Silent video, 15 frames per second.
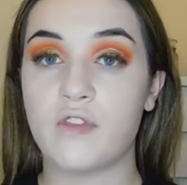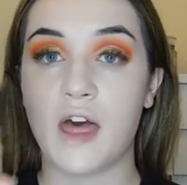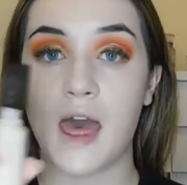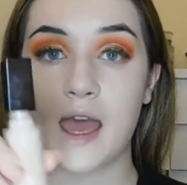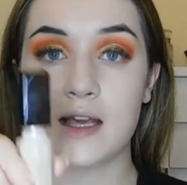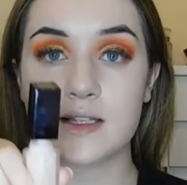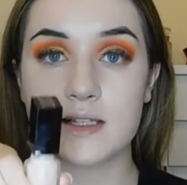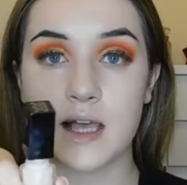with the
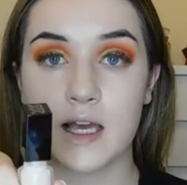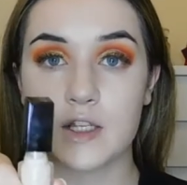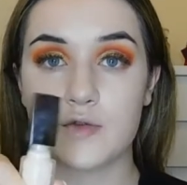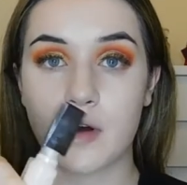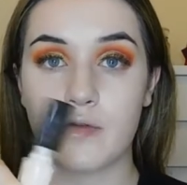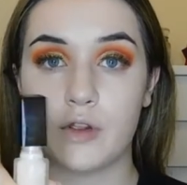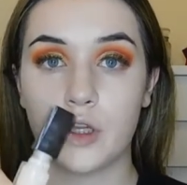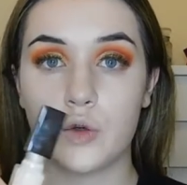
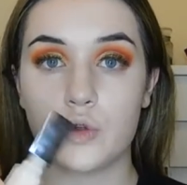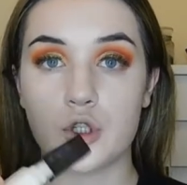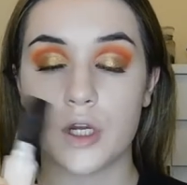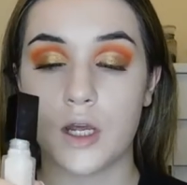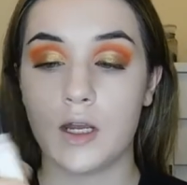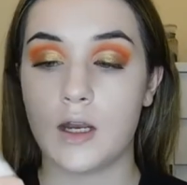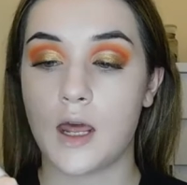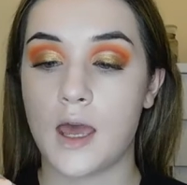XX
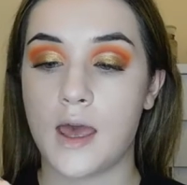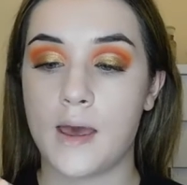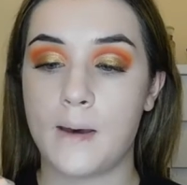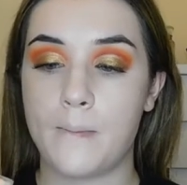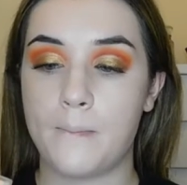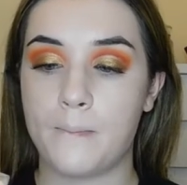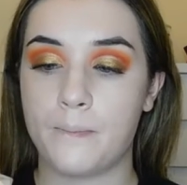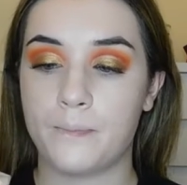Revolution,
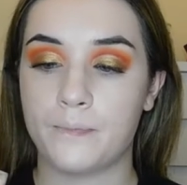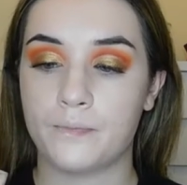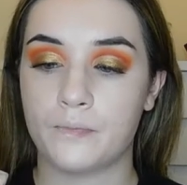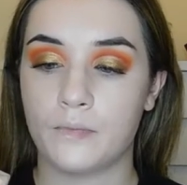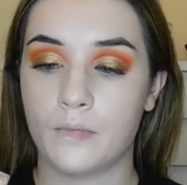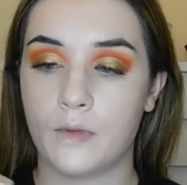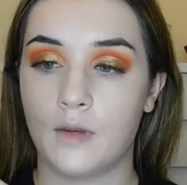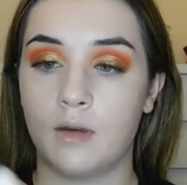I
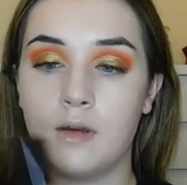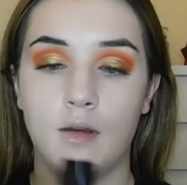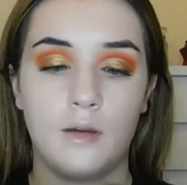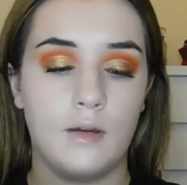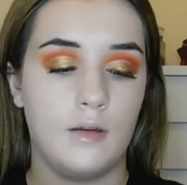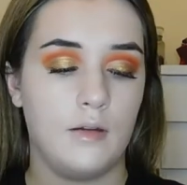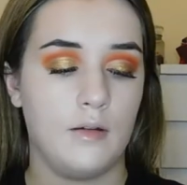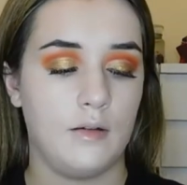
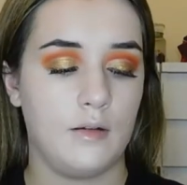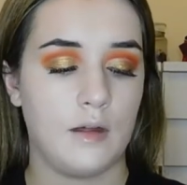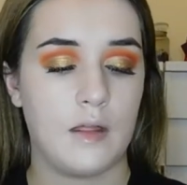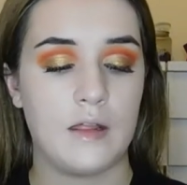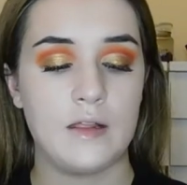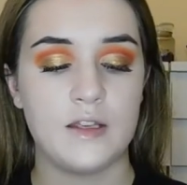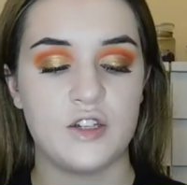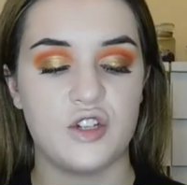
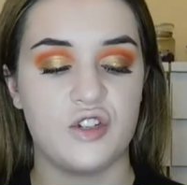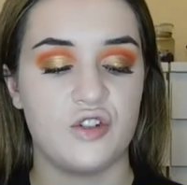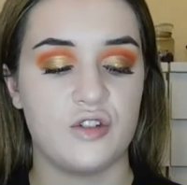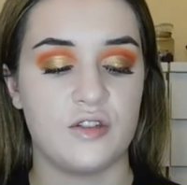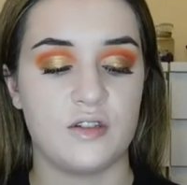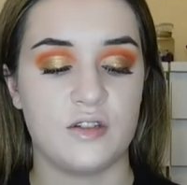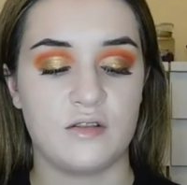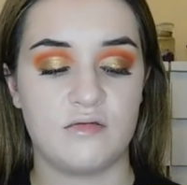think this is
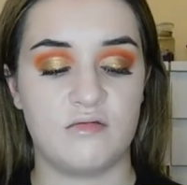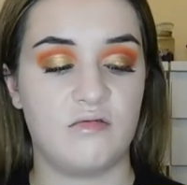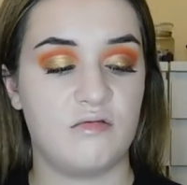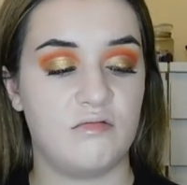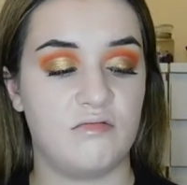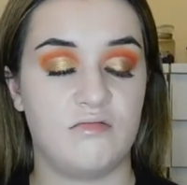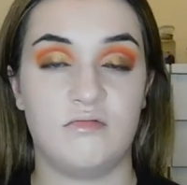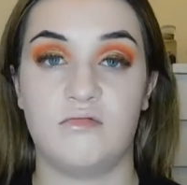just
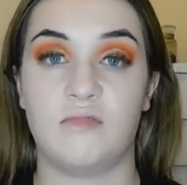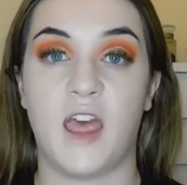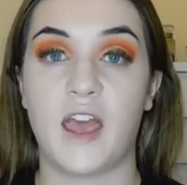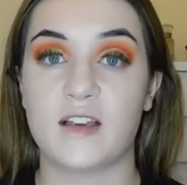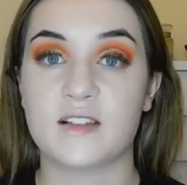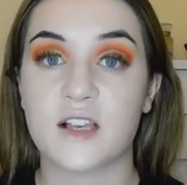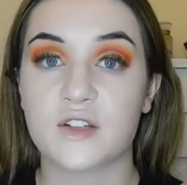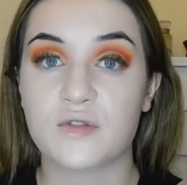the
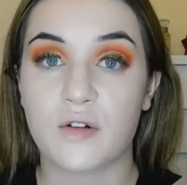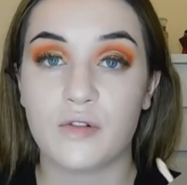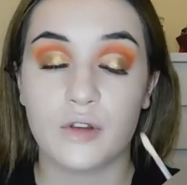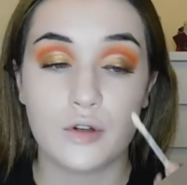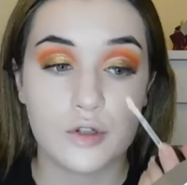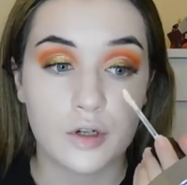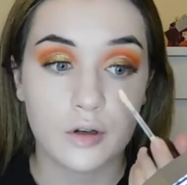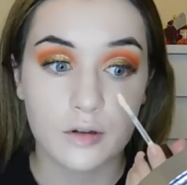XX
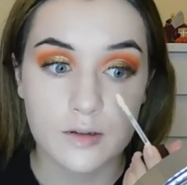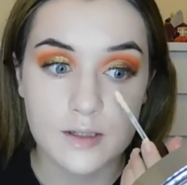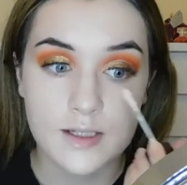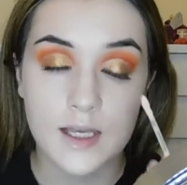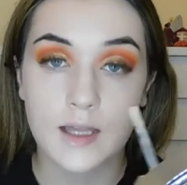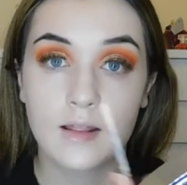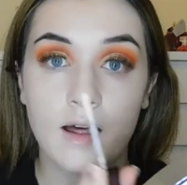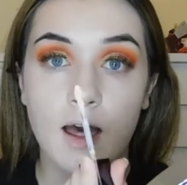Revolution
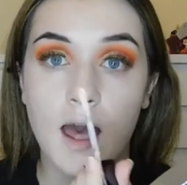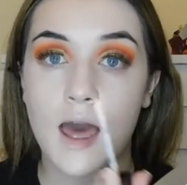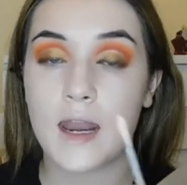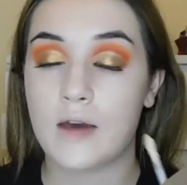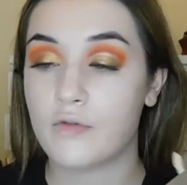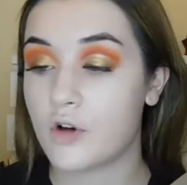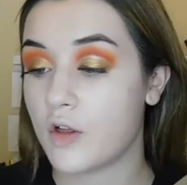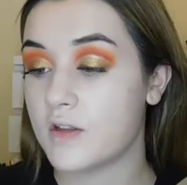concealer,
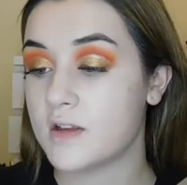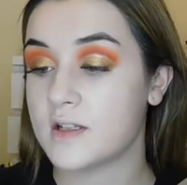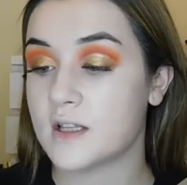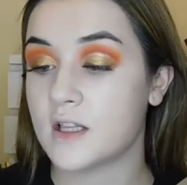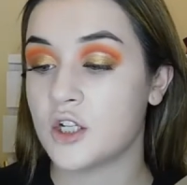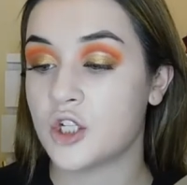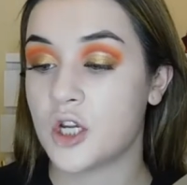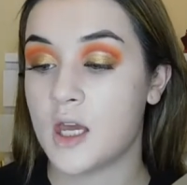and I've got this
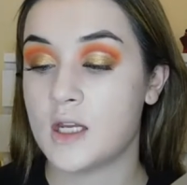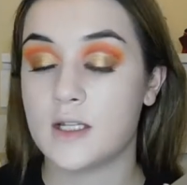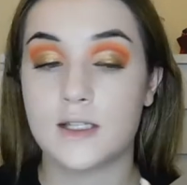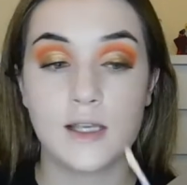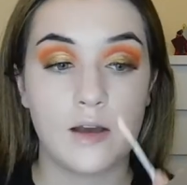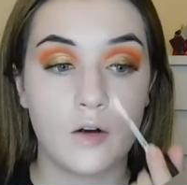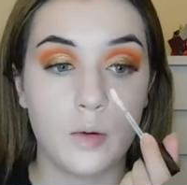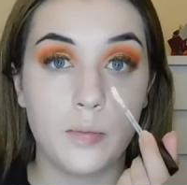in the shade
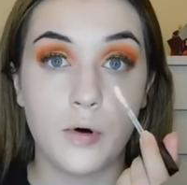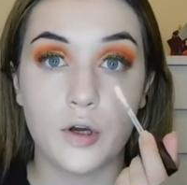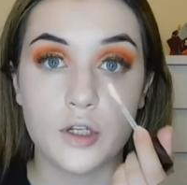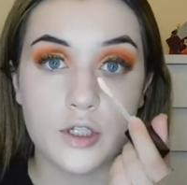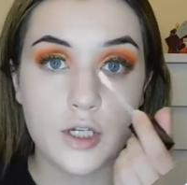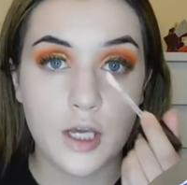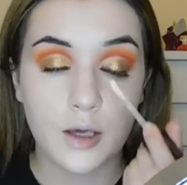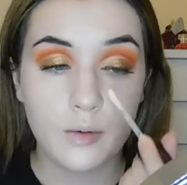
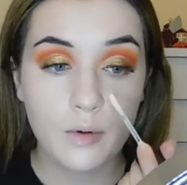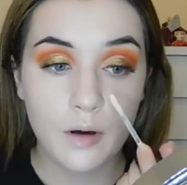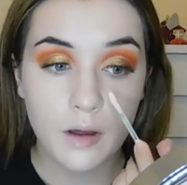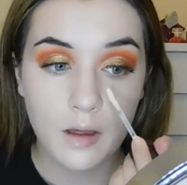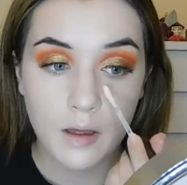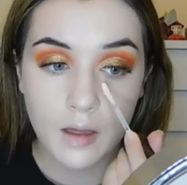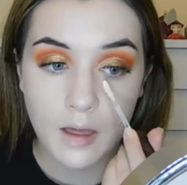0.2,